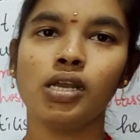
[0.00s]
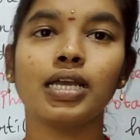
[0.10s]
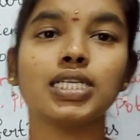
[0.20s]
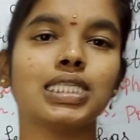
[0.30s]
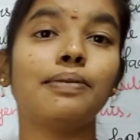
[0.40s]

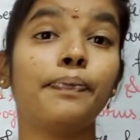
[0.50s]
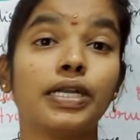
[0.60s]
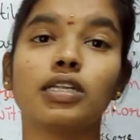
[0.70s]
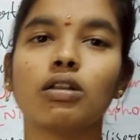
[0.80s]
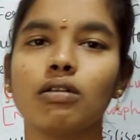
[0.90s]
in that
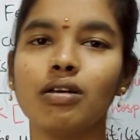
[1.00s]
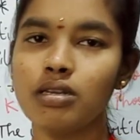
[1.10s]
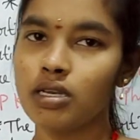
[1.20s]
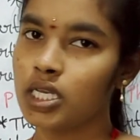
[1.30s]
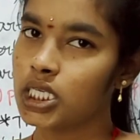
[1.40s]
particular
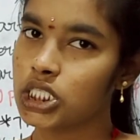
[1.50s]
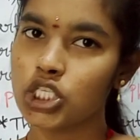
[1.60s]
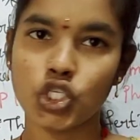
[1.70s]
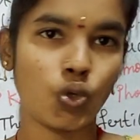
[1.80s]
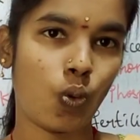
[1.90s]

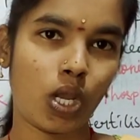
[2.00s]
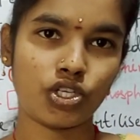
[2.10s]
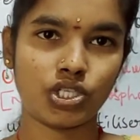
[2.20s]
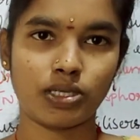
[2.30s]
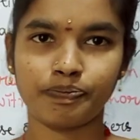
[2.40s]

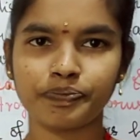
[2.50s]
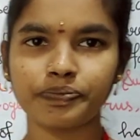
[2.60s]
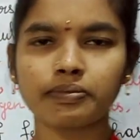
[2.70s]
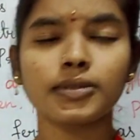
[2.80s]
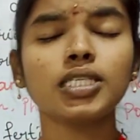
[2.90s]
situation.
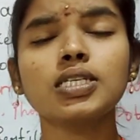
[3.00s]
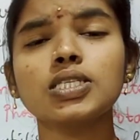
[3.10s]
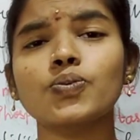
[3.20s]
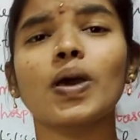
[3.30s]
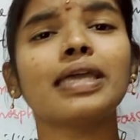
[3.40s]
So
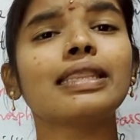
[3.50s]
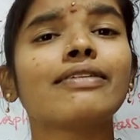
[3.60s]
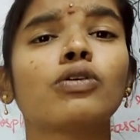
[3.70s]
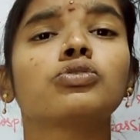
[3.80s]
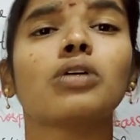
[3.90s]
why they
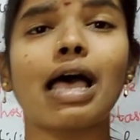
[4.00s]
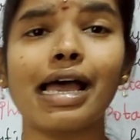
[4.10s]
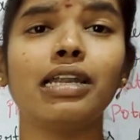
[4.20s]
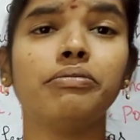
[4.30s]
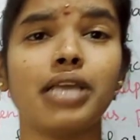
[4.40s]
want to
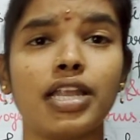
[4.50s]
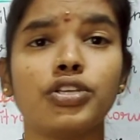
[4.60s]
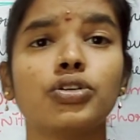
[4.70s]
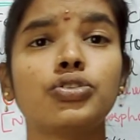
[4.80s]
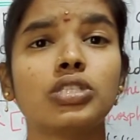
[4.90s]
add manure
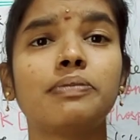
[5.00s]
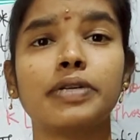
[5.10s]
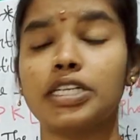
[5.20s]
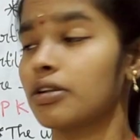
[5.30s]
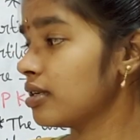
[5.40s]
to that
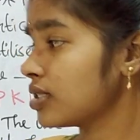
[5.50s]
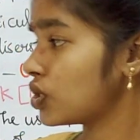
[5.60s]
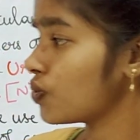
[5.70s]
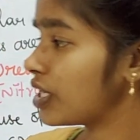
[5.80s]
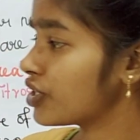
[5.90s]
particular
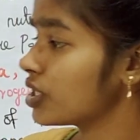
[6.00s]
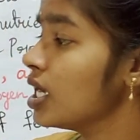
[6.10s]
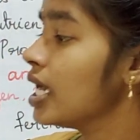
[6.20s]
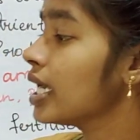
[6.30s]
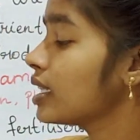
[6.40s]
situation?
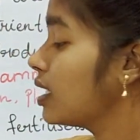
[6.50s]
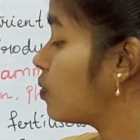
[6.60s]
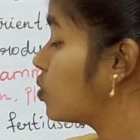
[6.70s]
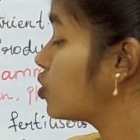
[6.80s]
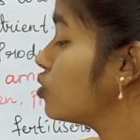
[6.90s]
They
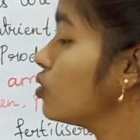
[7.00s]
want to,